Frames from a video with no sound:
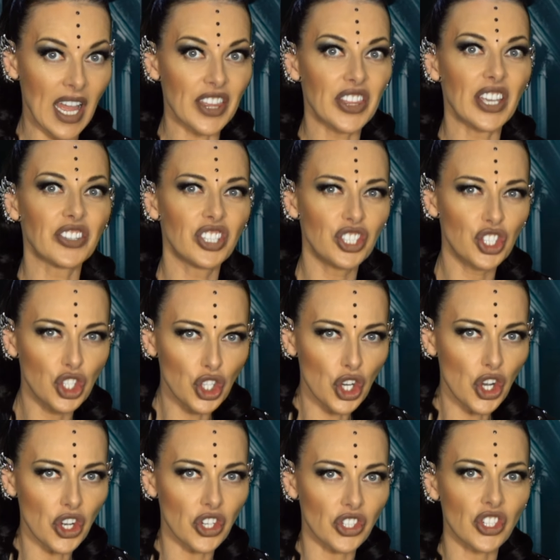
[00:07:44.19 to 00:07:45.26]
that the
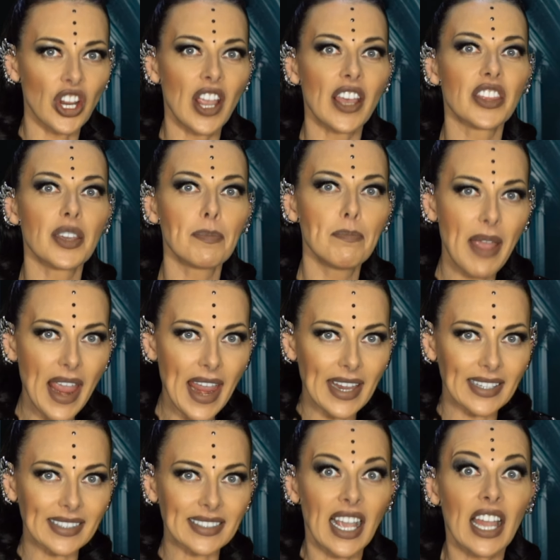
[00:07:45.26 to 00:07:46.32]
church, the
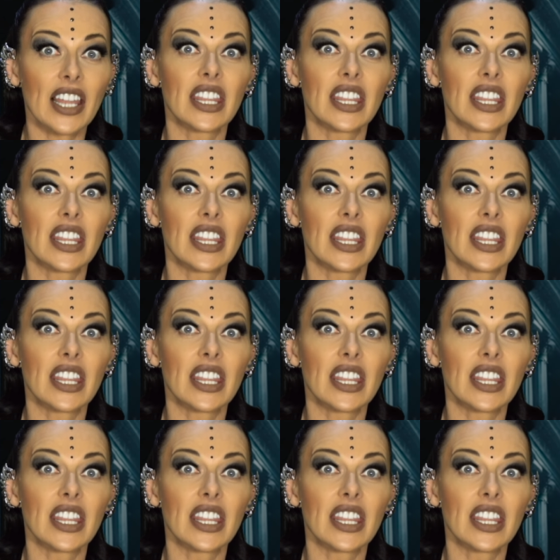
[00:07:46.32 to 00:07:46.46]
banks,